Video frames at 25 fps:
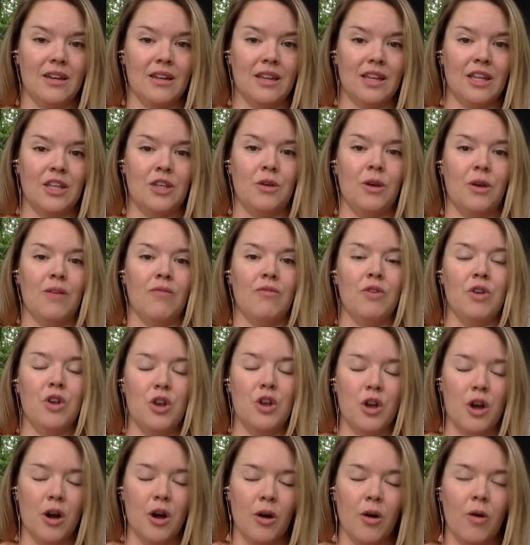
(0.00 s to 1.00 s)
Like, you have
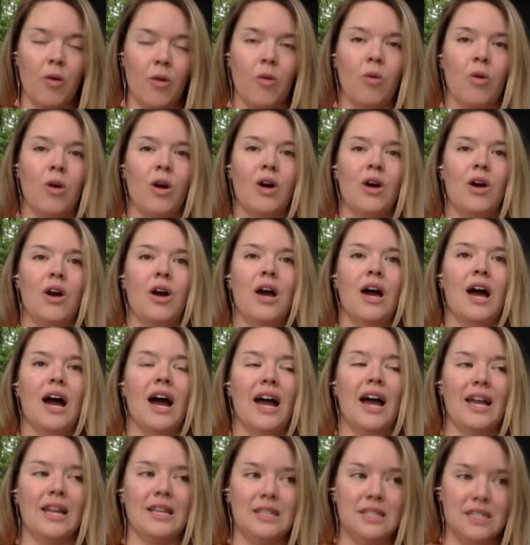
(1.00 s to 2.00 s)
no
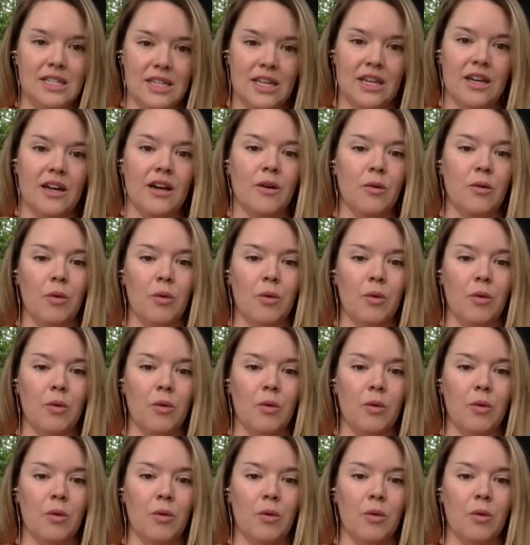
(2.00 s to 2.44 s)
idea